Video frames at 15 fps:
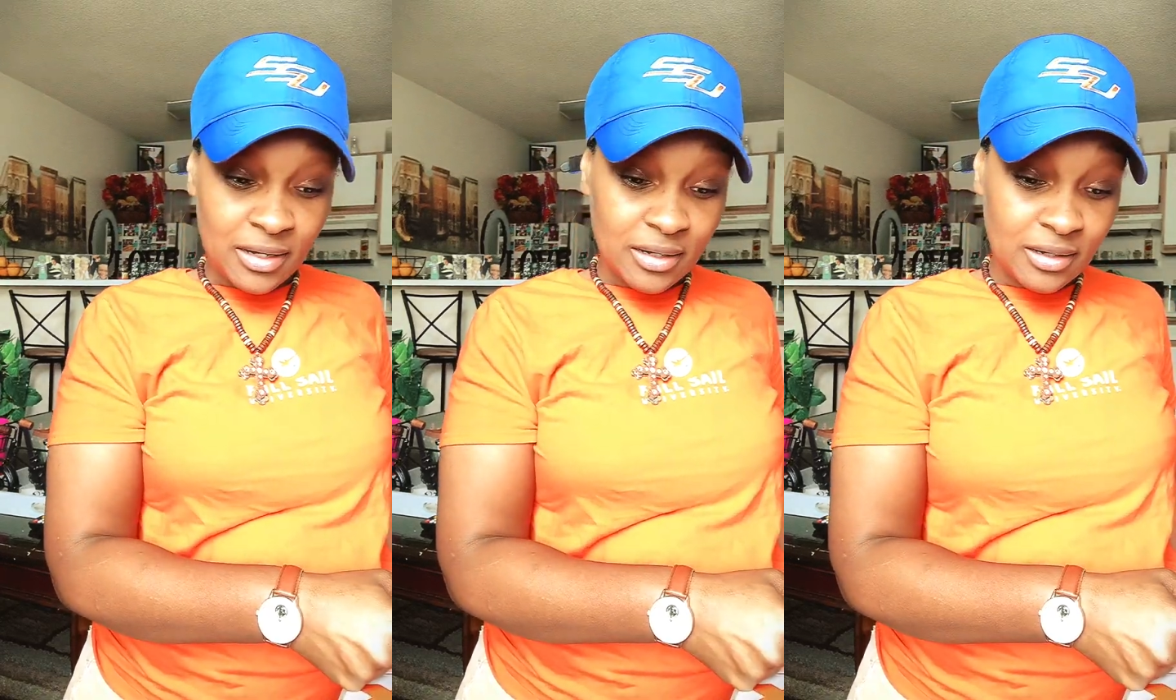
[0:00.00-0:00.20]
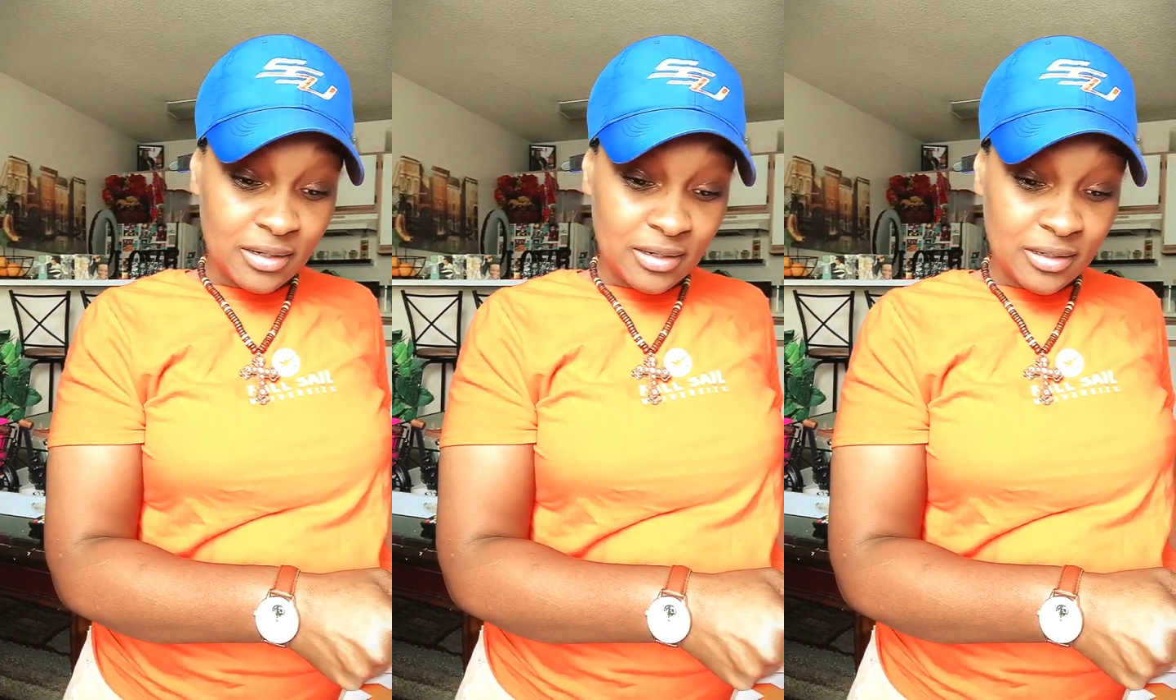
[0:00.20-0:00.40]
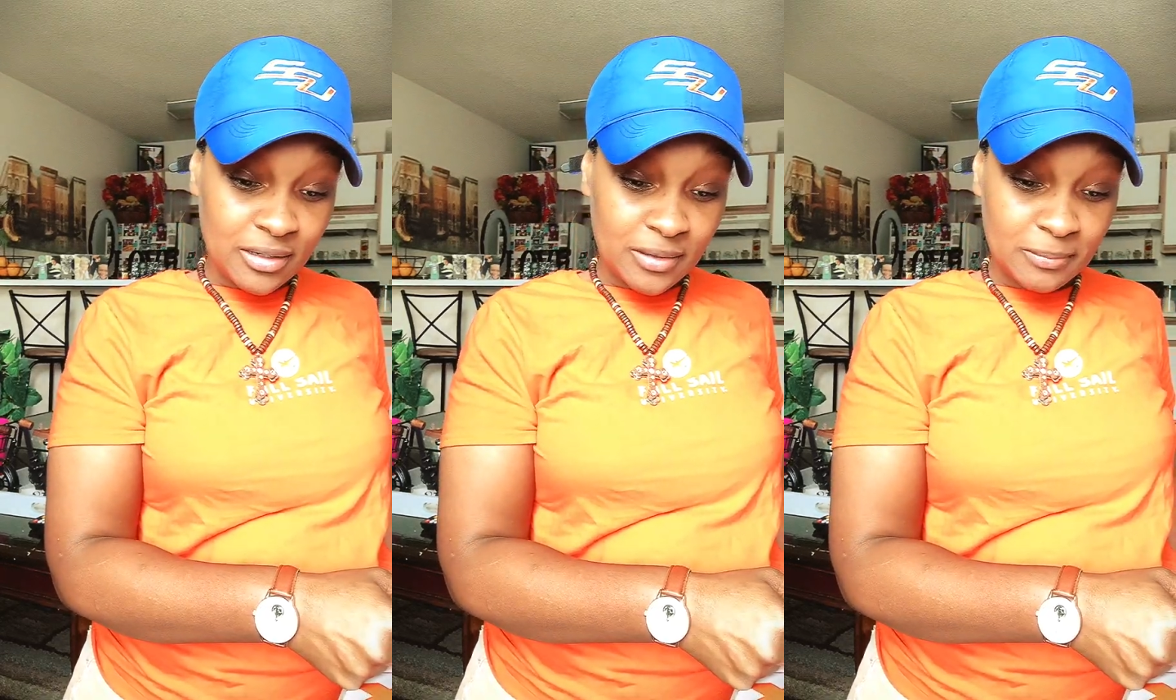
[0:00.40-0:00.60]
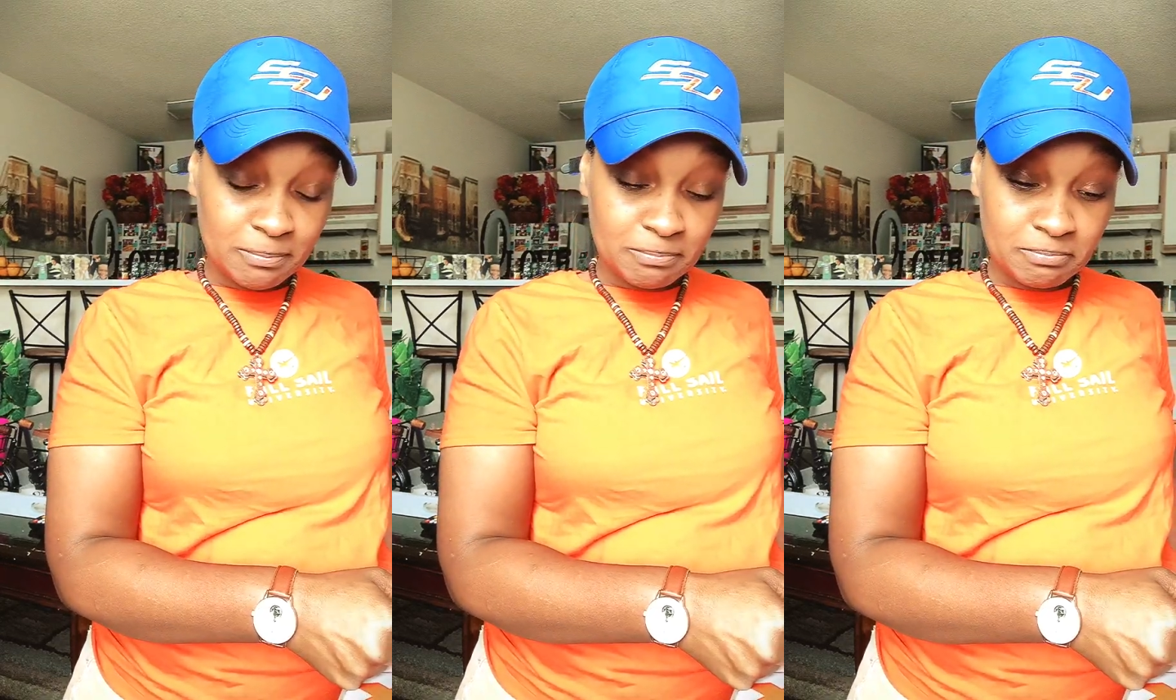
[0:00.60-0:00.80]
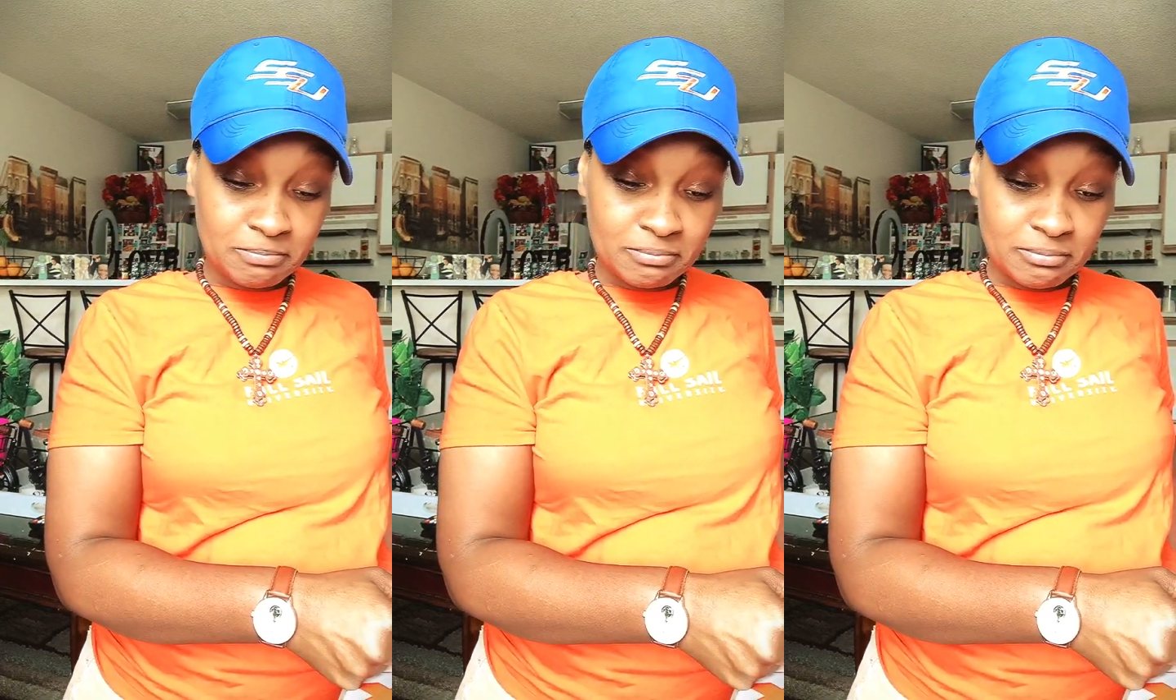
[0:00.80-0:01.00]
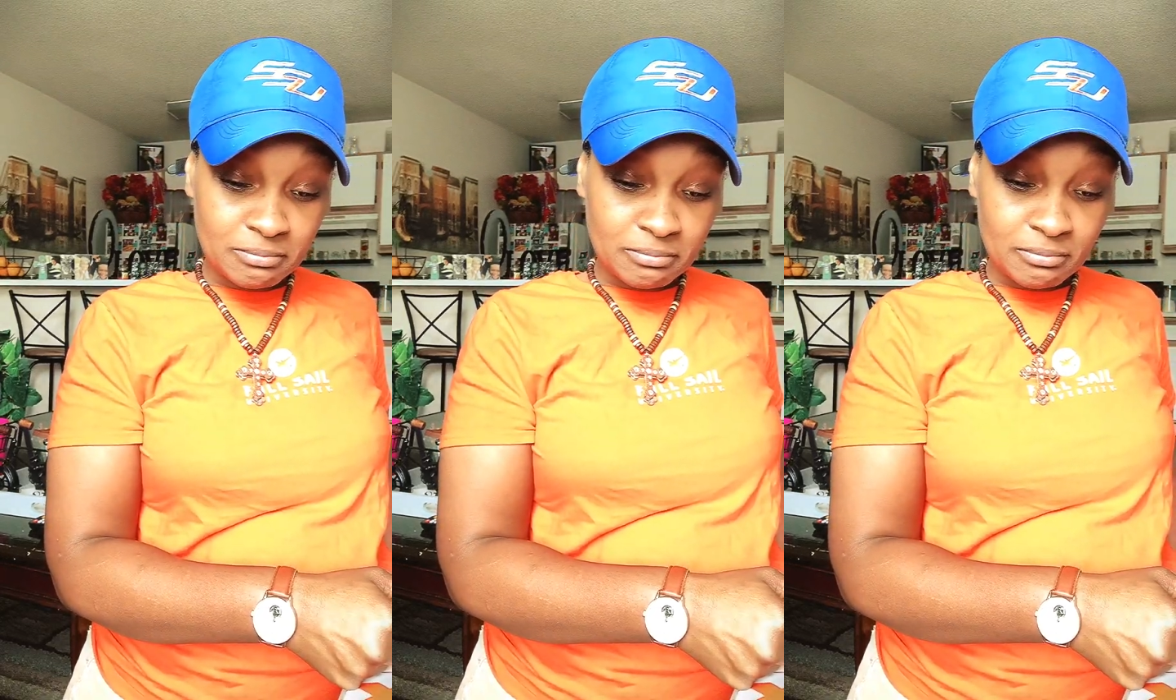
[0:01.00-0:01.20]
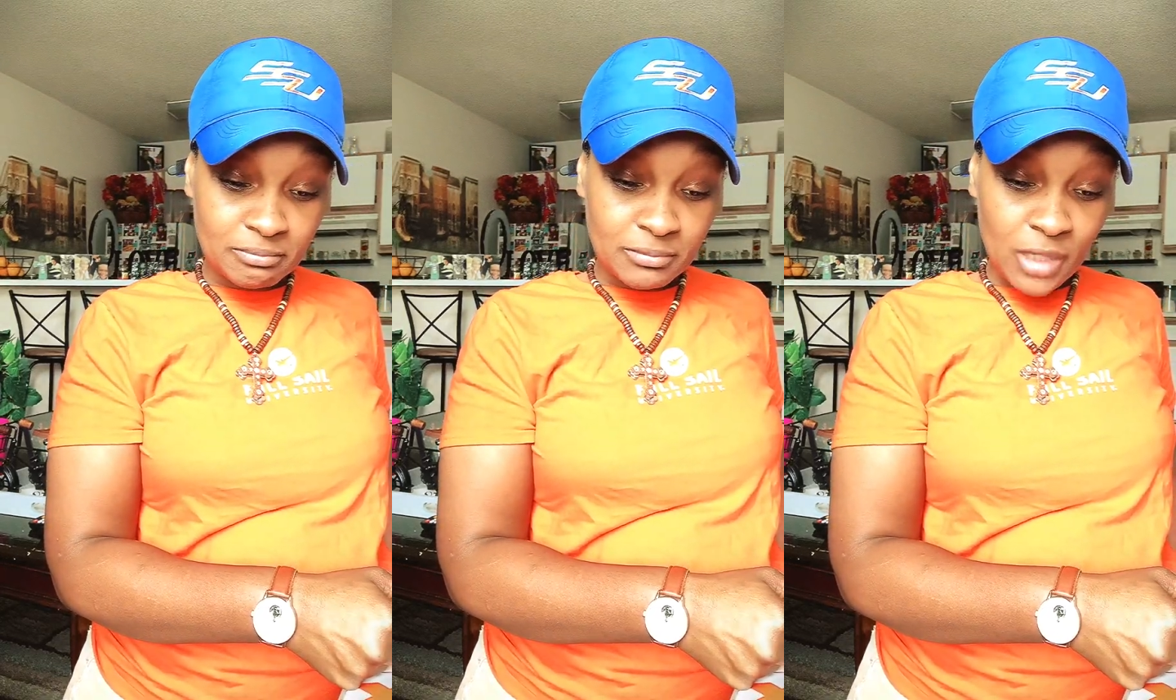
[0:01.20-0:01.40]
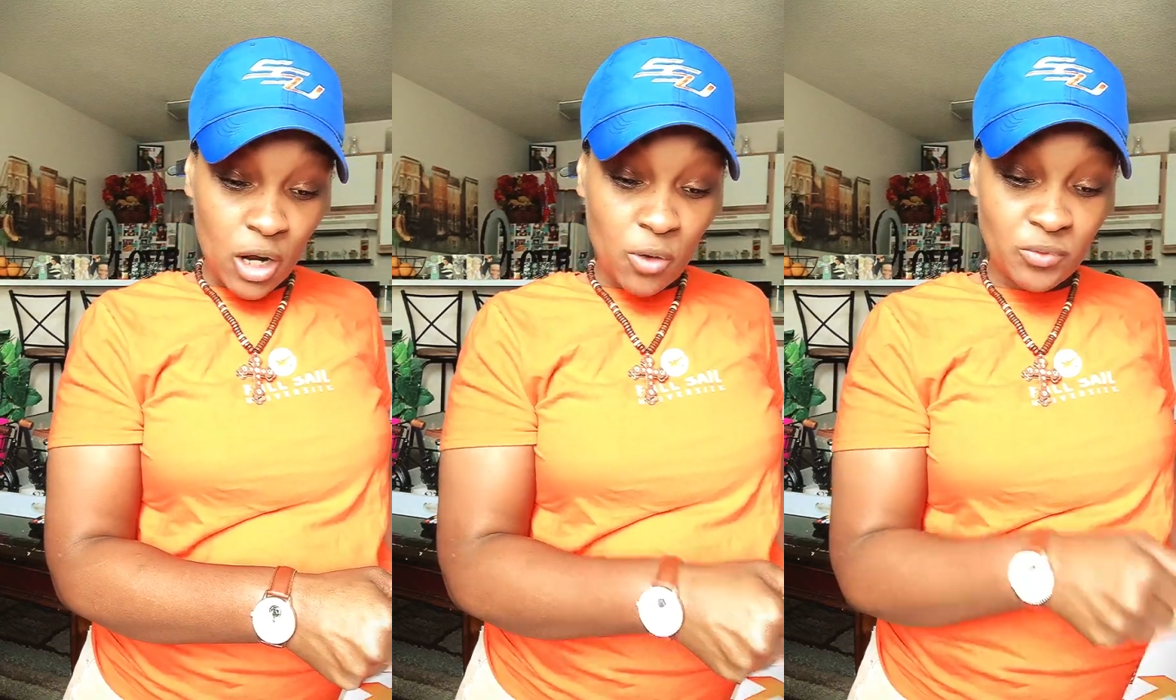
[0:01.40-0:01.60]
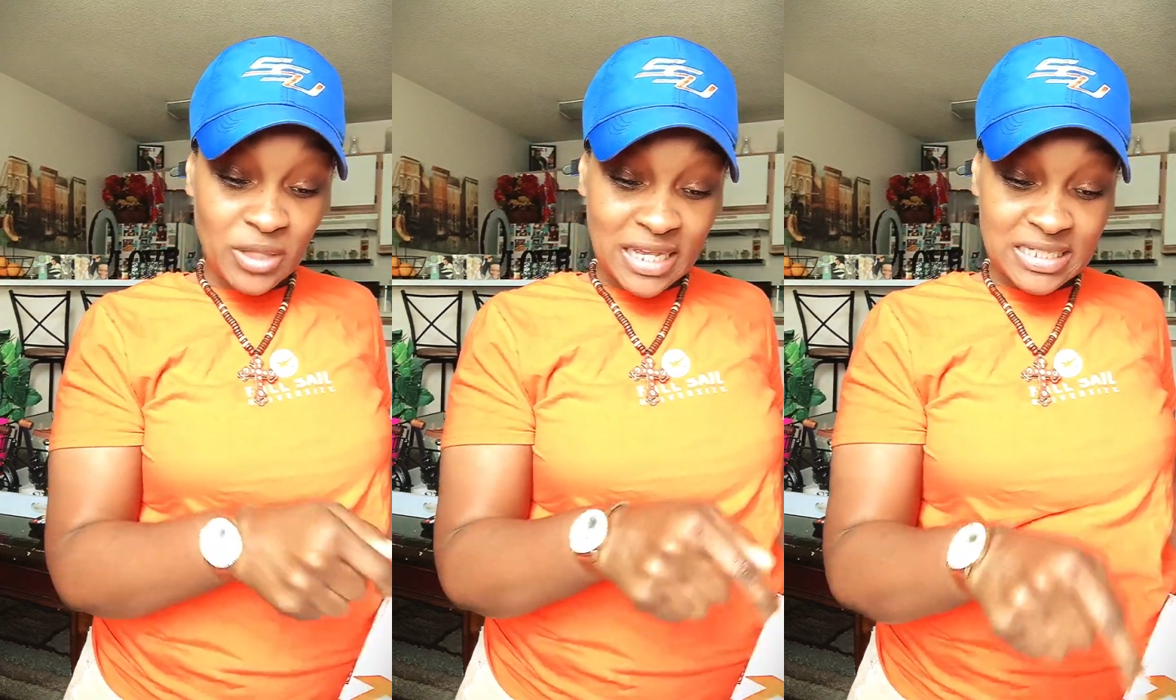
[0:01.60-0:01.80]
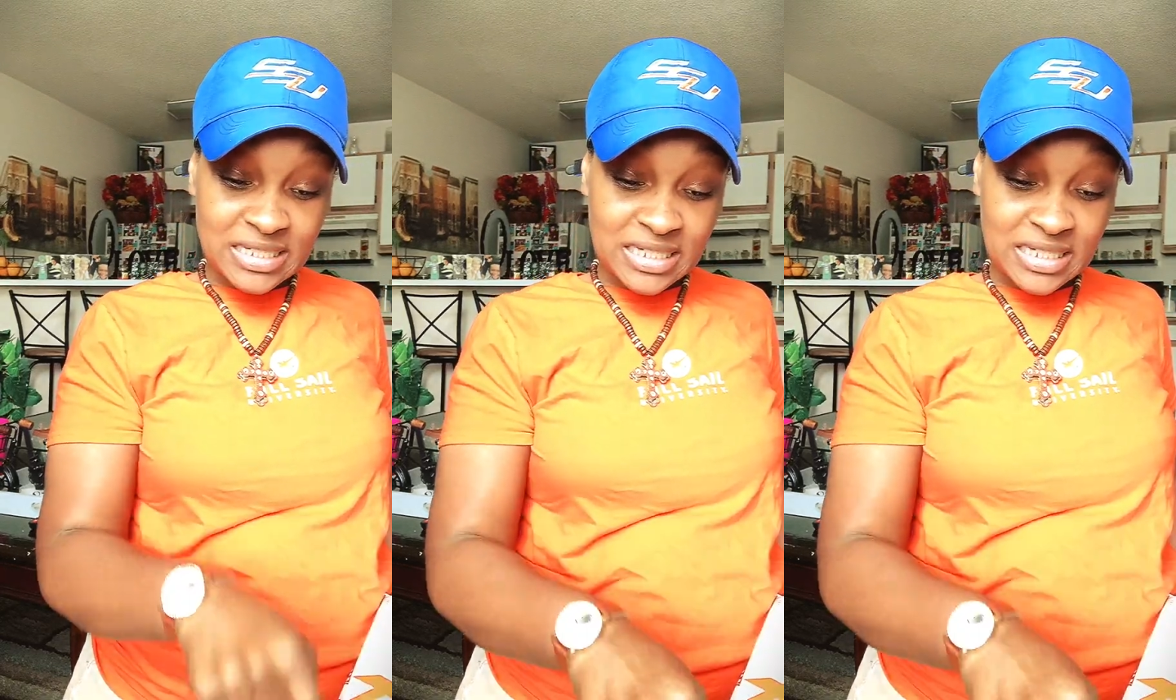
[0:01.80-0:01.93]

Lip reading: On that